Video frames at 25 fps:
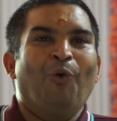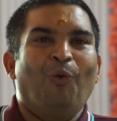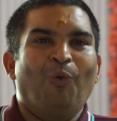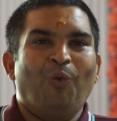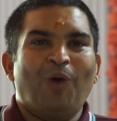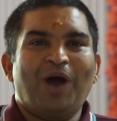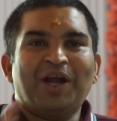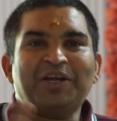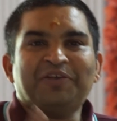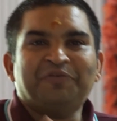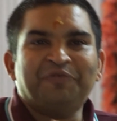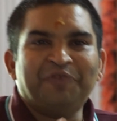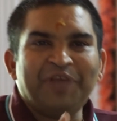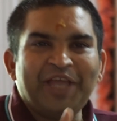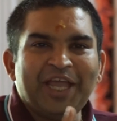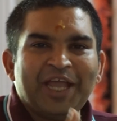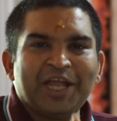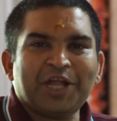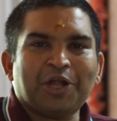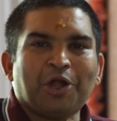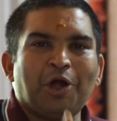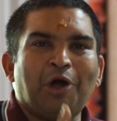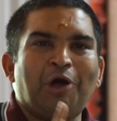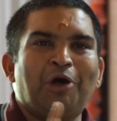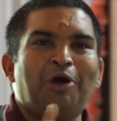What
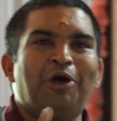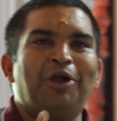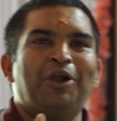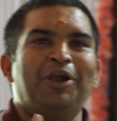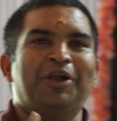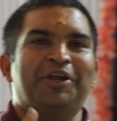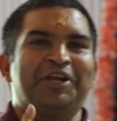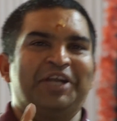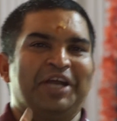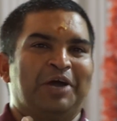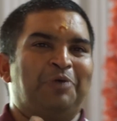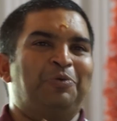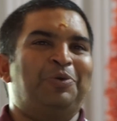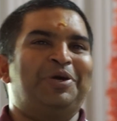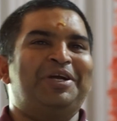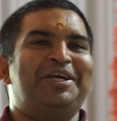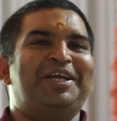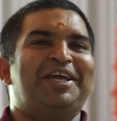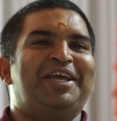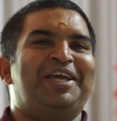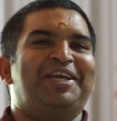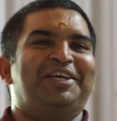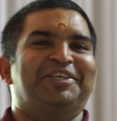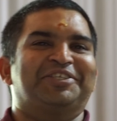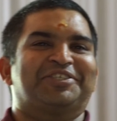we call
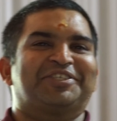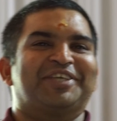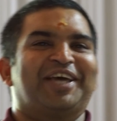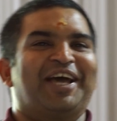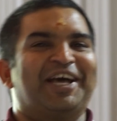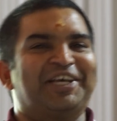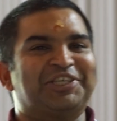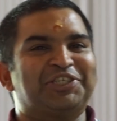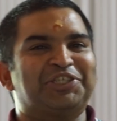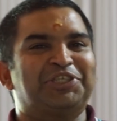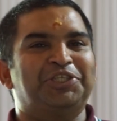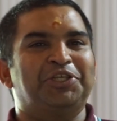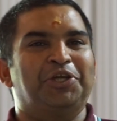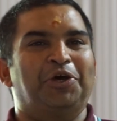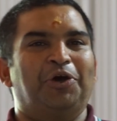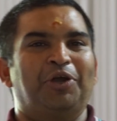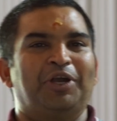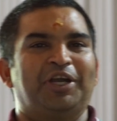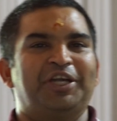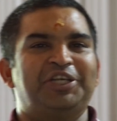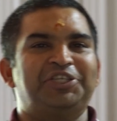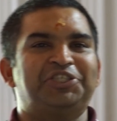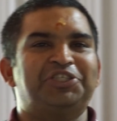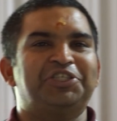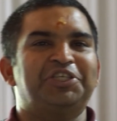nowadays as
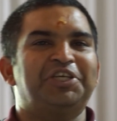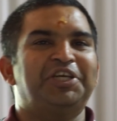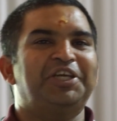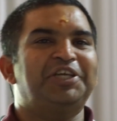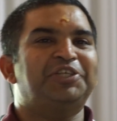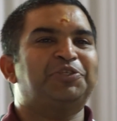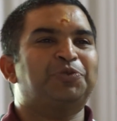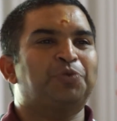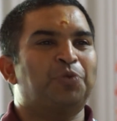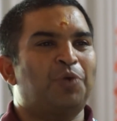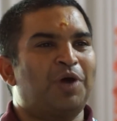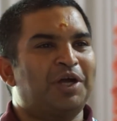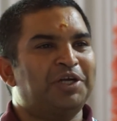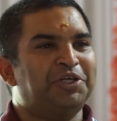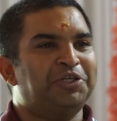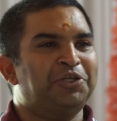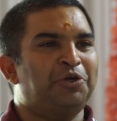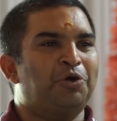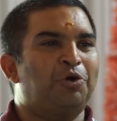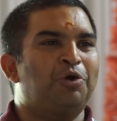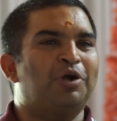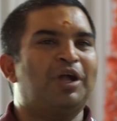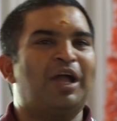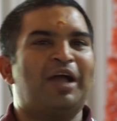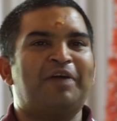knowledge is what
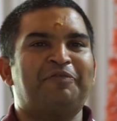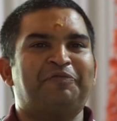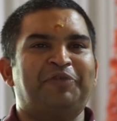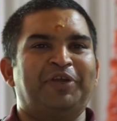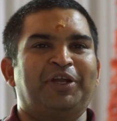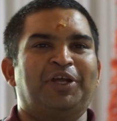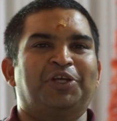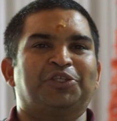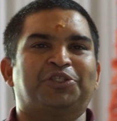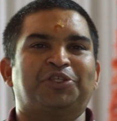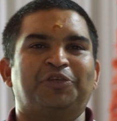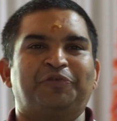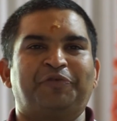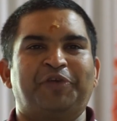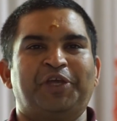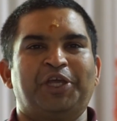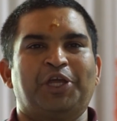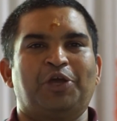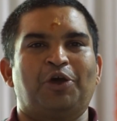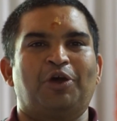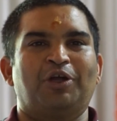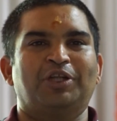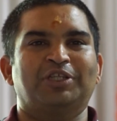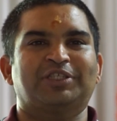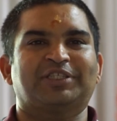yoga philosophy
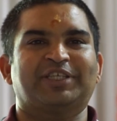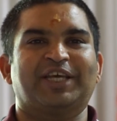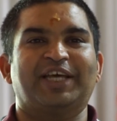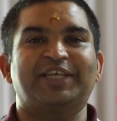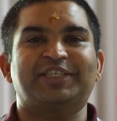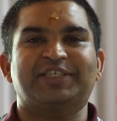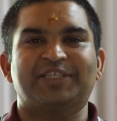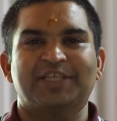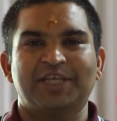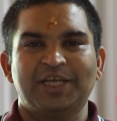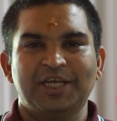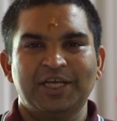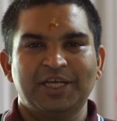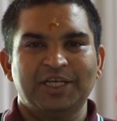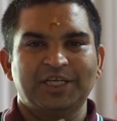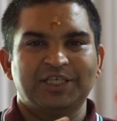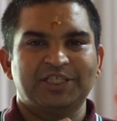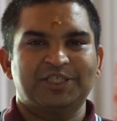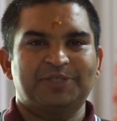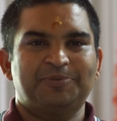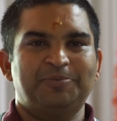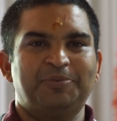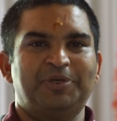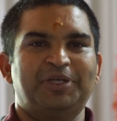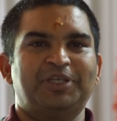calls as
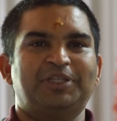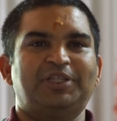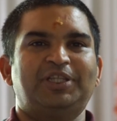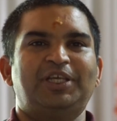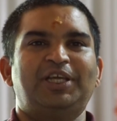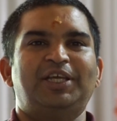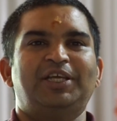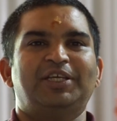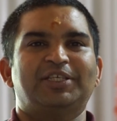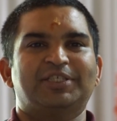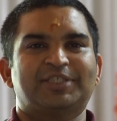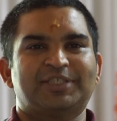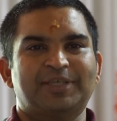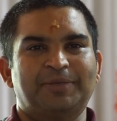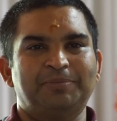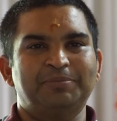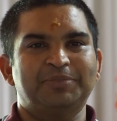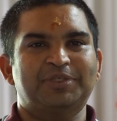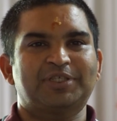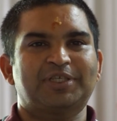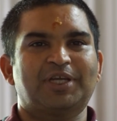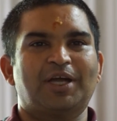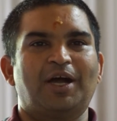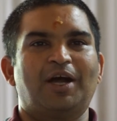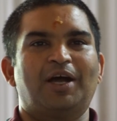Smriti
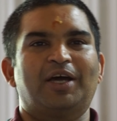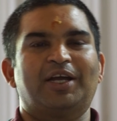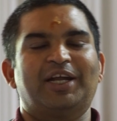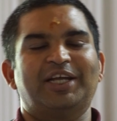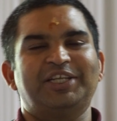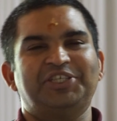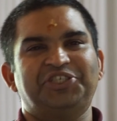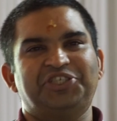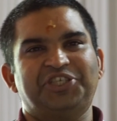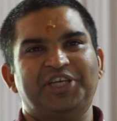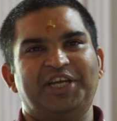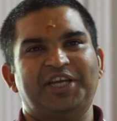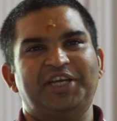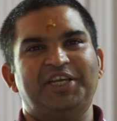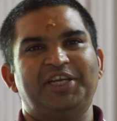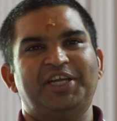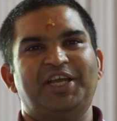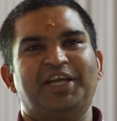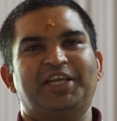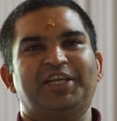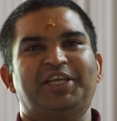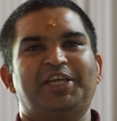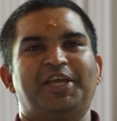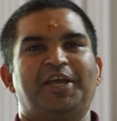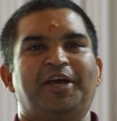Samskara
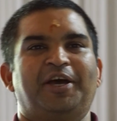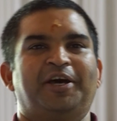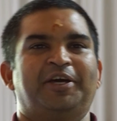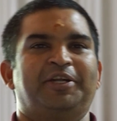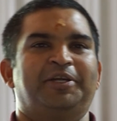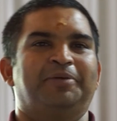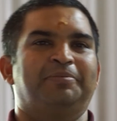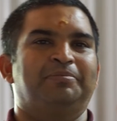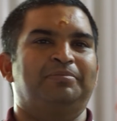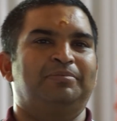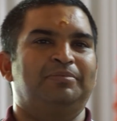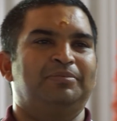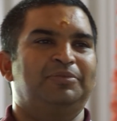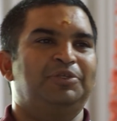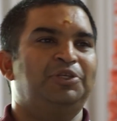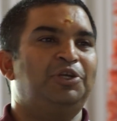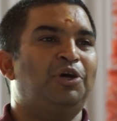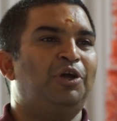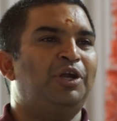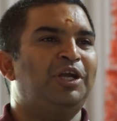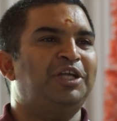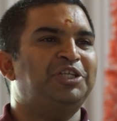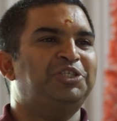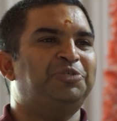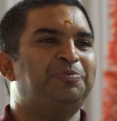Janya Jnanam.
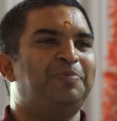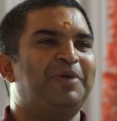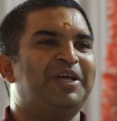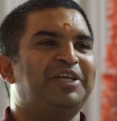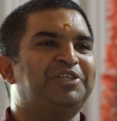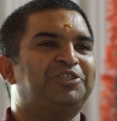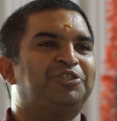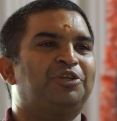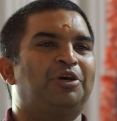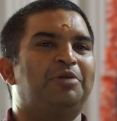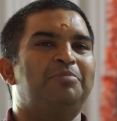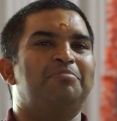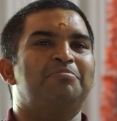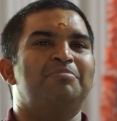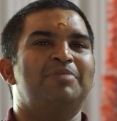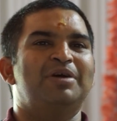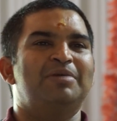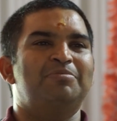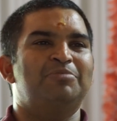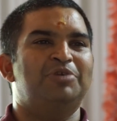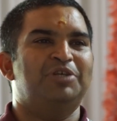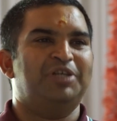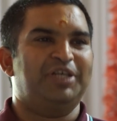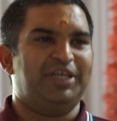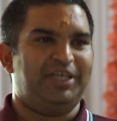Knowledge based on
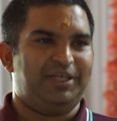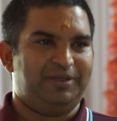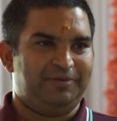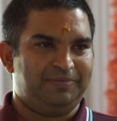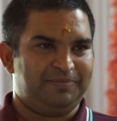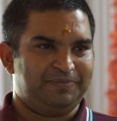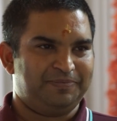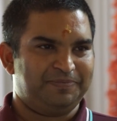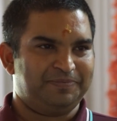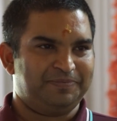memory.